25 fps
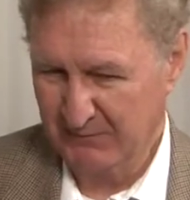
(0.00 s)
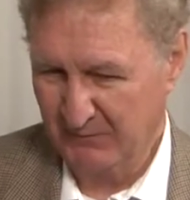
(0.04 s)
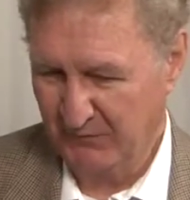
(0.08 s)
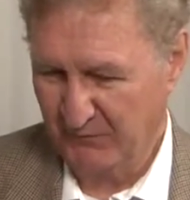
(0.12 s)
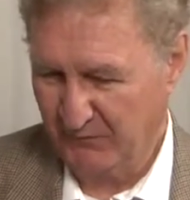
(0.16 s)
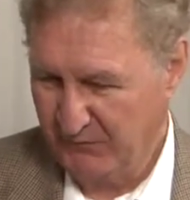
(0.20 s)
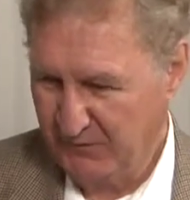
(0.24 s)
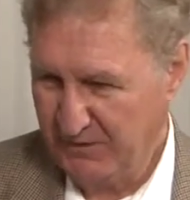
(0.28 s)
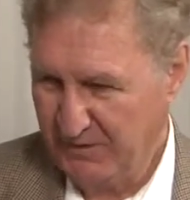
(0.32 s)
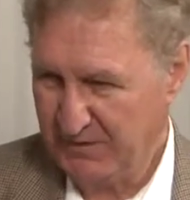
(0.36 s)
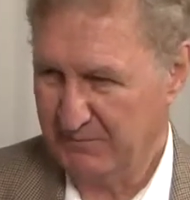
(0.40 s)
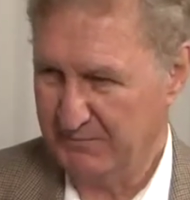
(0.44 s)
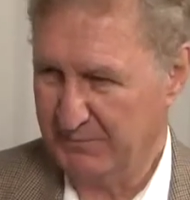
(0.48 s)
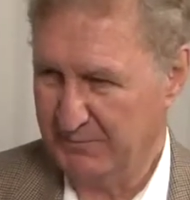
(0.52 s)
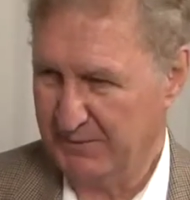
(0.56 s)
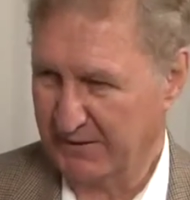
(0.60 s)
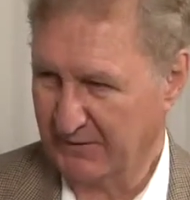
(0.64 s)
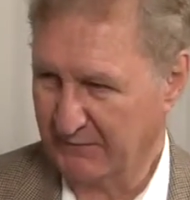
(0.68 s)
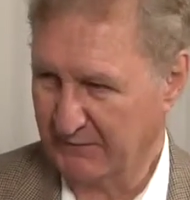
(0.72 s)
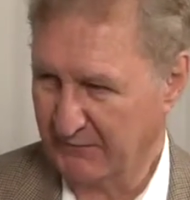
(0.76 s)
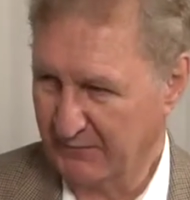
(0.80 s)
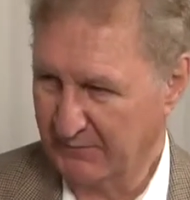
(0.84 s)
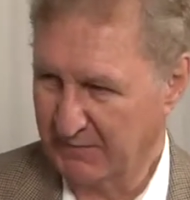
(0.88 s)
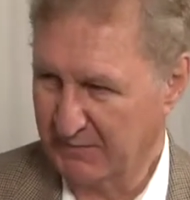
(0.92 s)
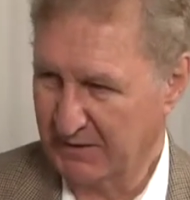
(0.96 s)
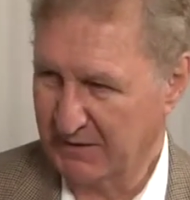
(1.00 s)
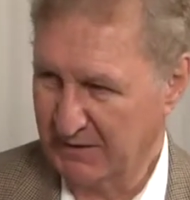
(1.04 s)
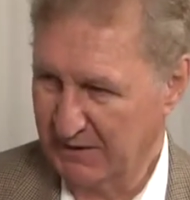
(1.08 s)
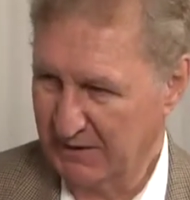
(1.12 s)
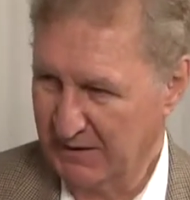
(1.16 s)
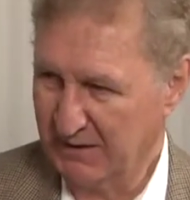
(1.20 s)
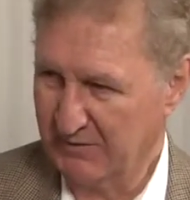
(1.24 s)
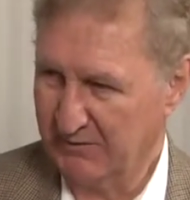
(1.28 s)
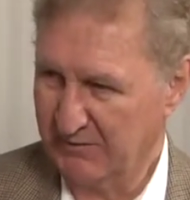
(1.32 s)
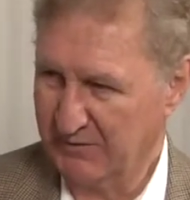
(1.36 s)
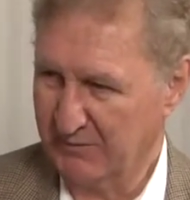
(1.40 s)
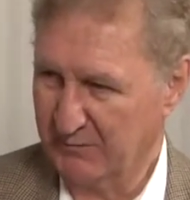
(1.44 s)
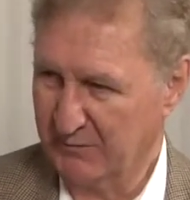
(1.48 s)
feedback from that
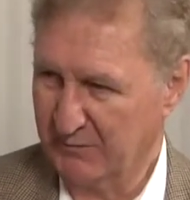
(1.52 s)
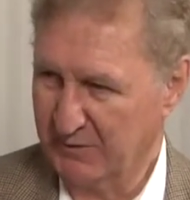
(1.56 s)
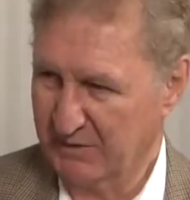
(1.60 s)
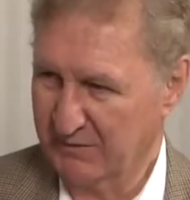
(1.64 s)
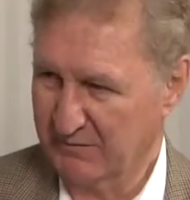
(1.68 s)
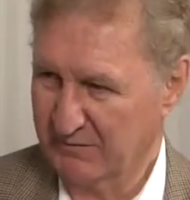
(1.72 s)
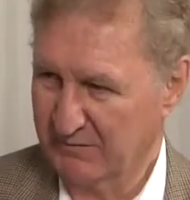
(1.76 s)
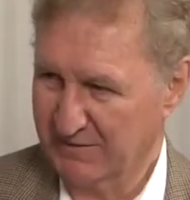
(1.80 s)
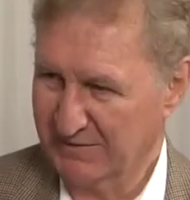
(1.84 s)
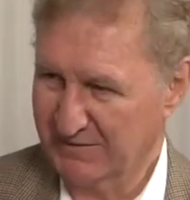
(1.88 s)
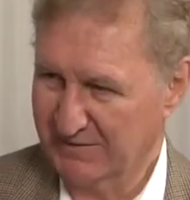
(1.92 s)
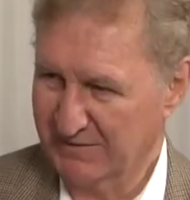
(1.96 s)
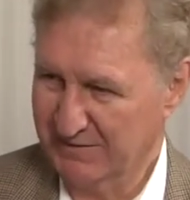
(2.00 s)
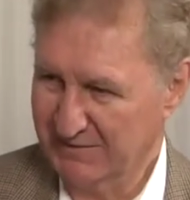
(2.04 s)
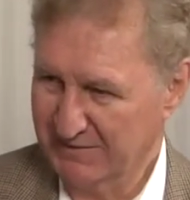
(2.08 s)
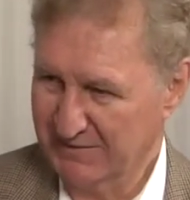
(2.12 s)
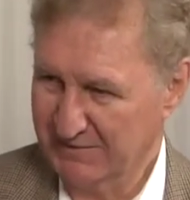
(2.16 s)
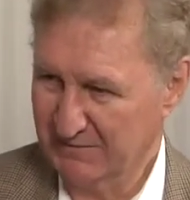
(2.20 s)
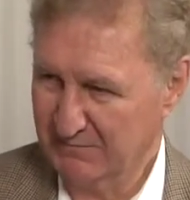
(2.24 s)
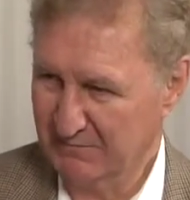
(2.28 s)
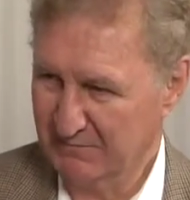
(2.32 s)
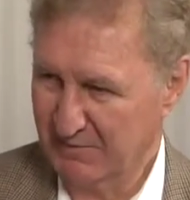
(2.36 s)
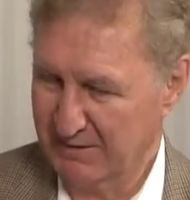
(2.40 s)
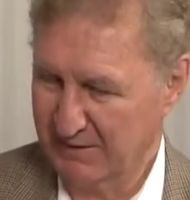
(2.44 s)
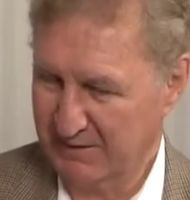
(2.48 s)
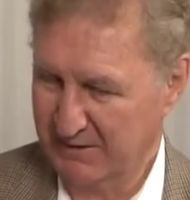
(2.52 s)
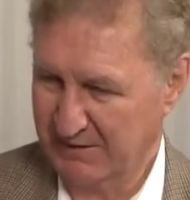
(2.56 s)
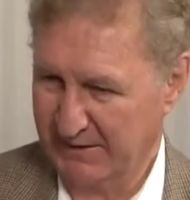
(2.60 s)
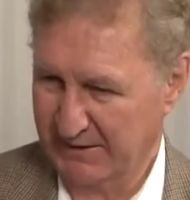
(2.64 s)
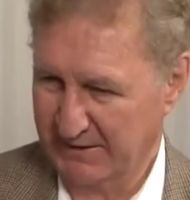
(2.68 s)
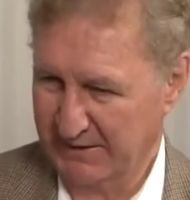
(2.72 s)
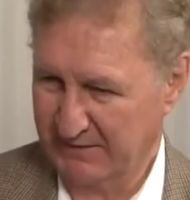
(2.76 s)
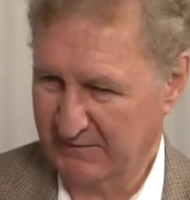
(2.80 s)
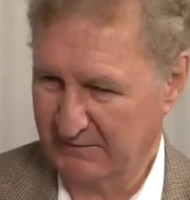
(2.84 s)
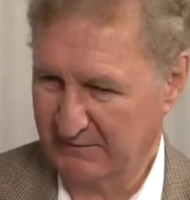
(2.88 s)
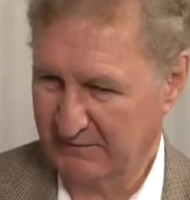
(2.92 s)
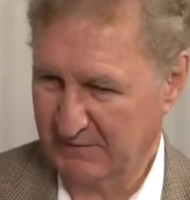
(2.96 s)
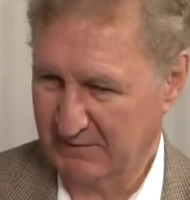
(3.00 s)
area where the illegal mining
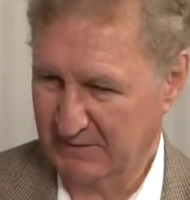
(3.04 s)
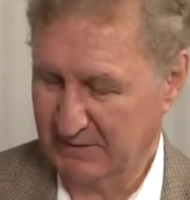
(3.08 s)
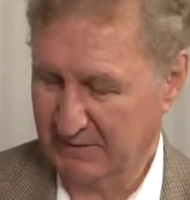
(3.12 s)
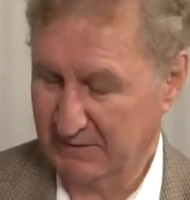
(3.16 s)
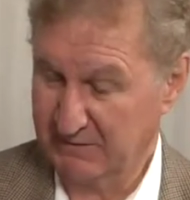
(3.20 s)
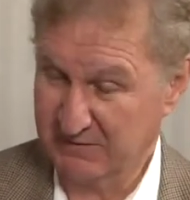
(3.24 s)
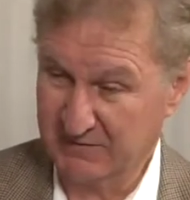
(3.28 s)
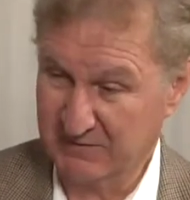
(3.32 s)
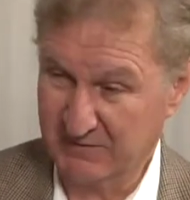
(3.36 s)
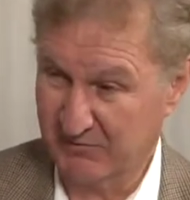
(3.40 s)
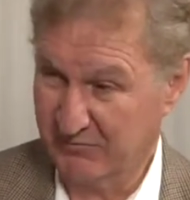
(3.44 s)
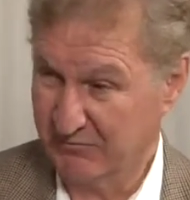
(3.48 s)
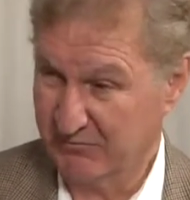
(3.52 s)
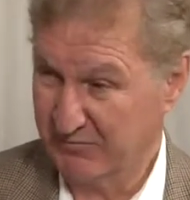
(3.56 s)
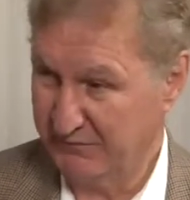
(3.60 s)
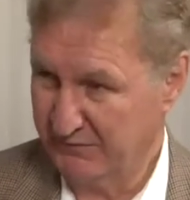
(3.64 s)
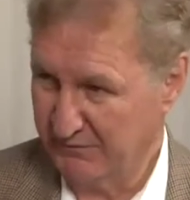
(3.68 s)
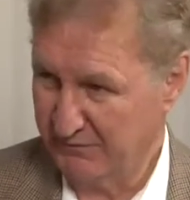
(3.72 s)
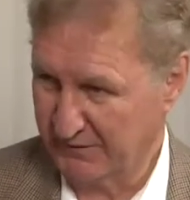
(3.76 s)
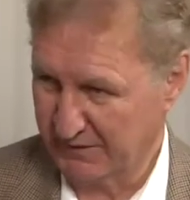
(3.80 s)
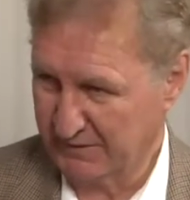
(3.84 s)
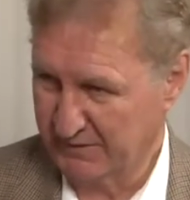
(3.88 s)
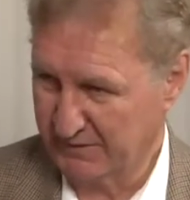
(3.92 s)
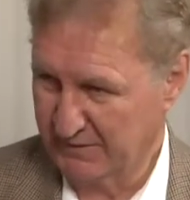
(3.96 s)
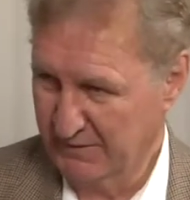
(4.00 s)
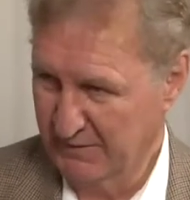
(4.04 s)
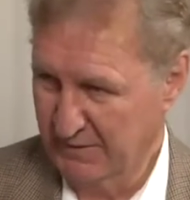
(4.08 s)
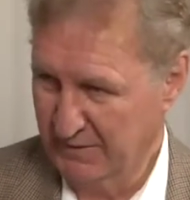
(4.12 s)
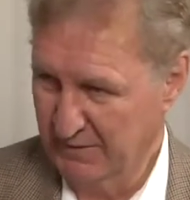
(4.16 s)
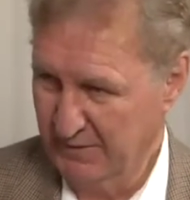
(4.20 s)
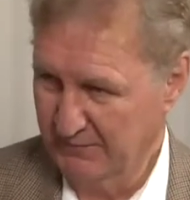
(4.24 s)
activity is horrific,